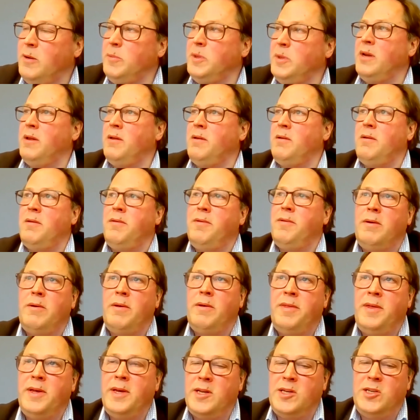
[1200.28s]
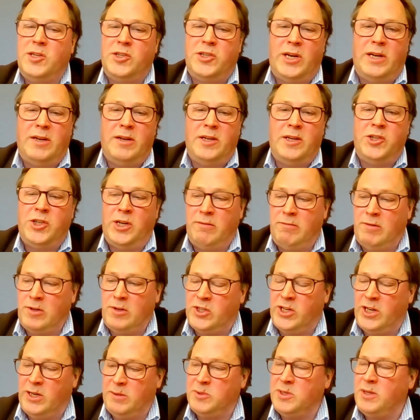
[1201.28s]
Yeah, I mean, I think in general
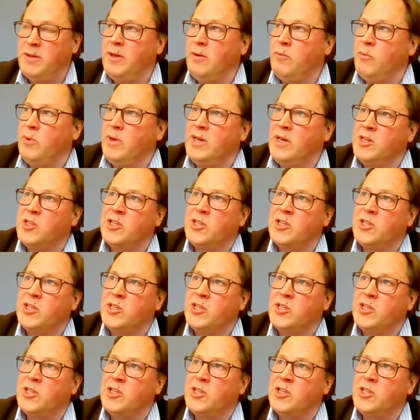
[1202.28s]
terms, I think we can